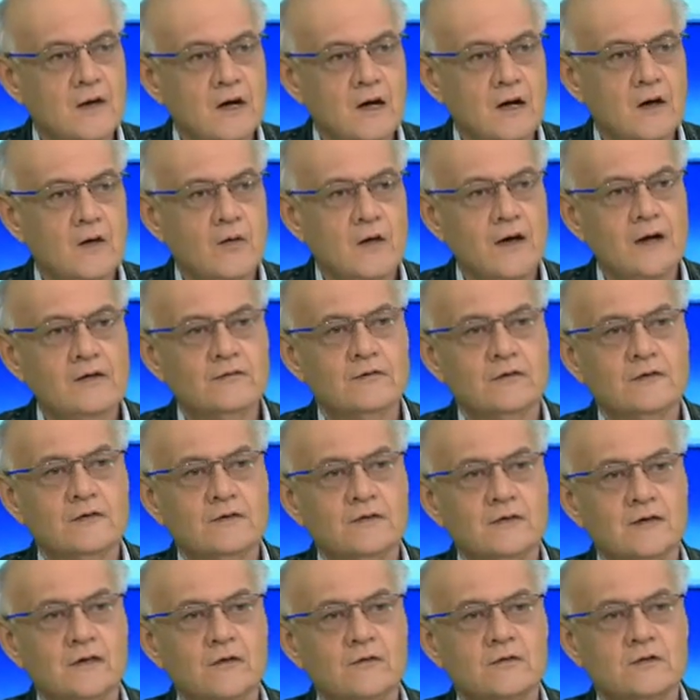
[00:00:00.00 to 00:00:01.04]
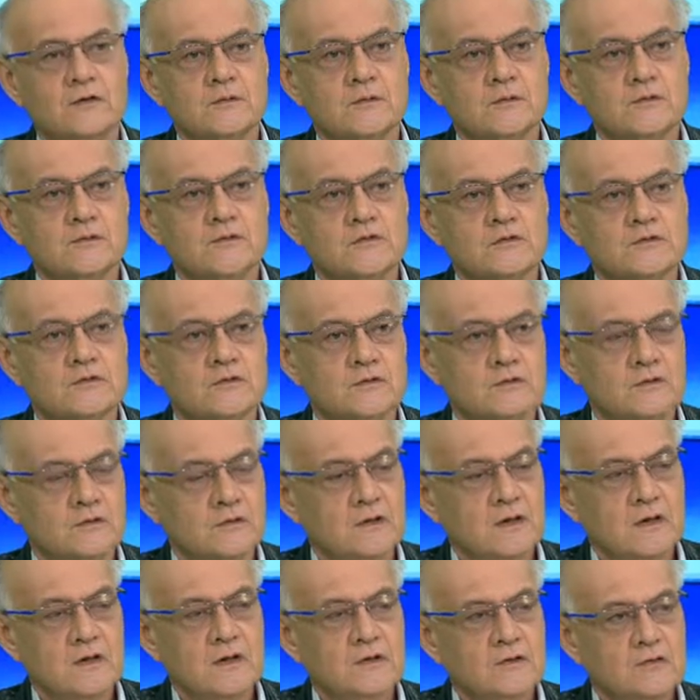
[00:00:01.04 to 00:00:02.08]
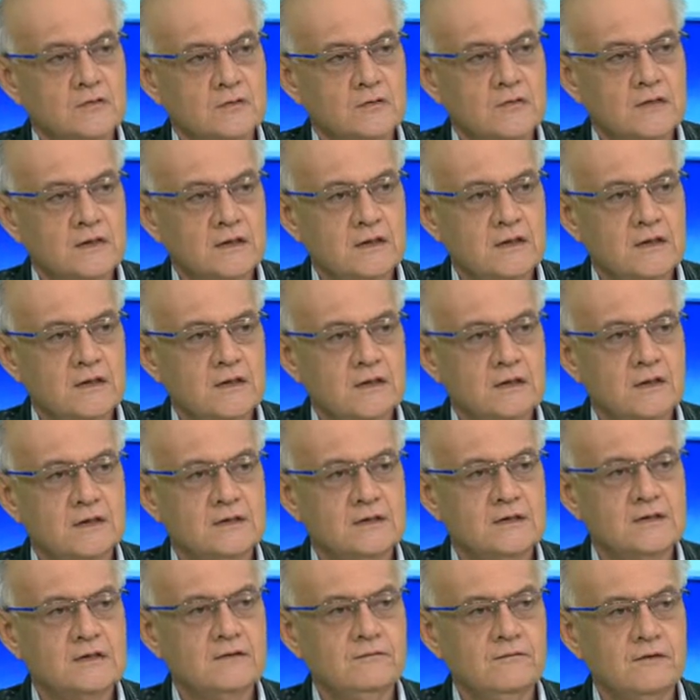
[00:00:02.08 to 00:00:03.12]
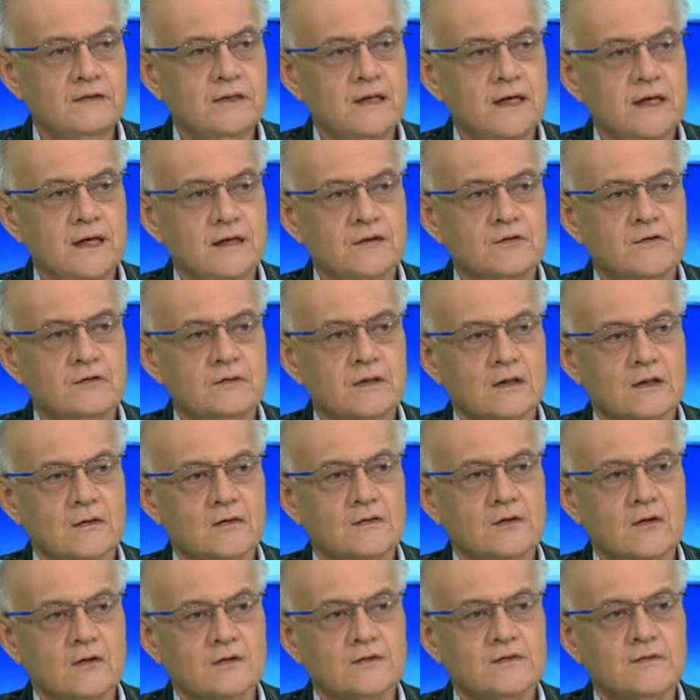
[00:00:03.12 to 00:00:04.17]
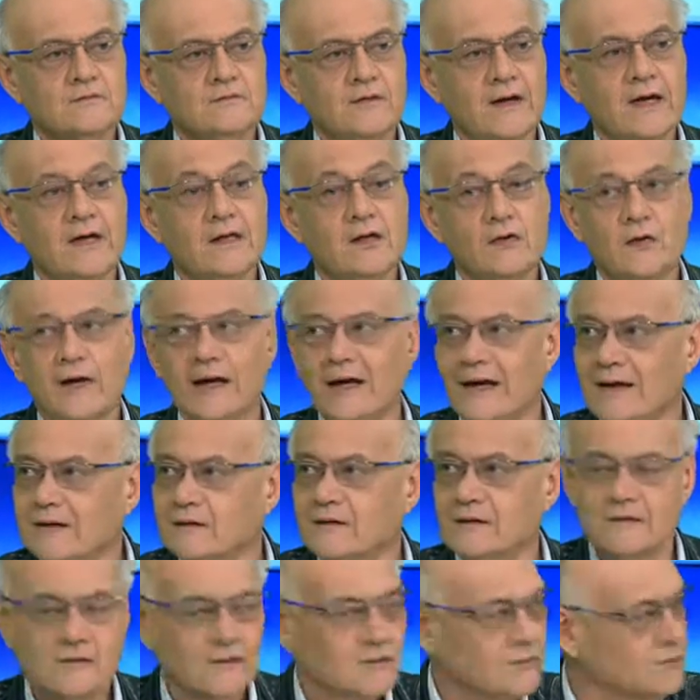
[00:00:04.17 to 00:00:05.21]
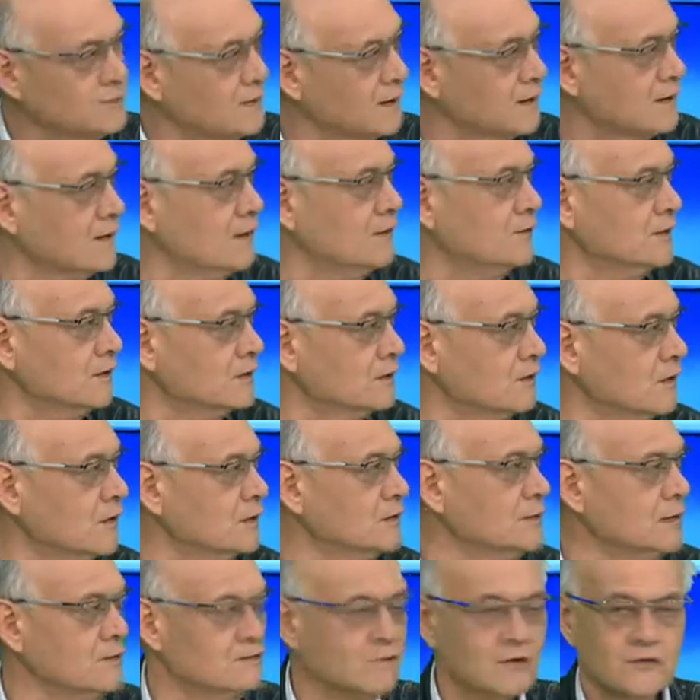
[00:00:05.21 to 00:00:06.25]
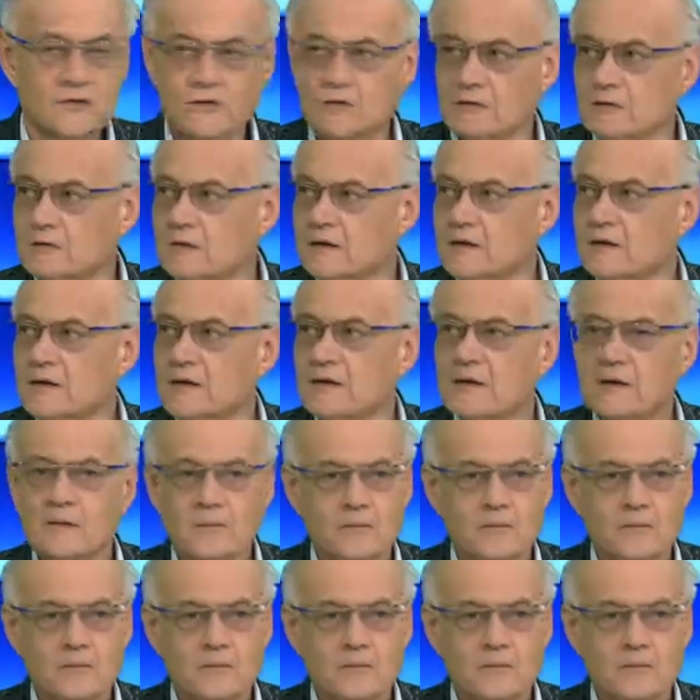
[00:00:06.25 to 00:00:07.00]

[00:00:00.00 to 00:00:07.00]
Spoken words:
However, the contribution to the GVA, to the gross value added of Macau economy was only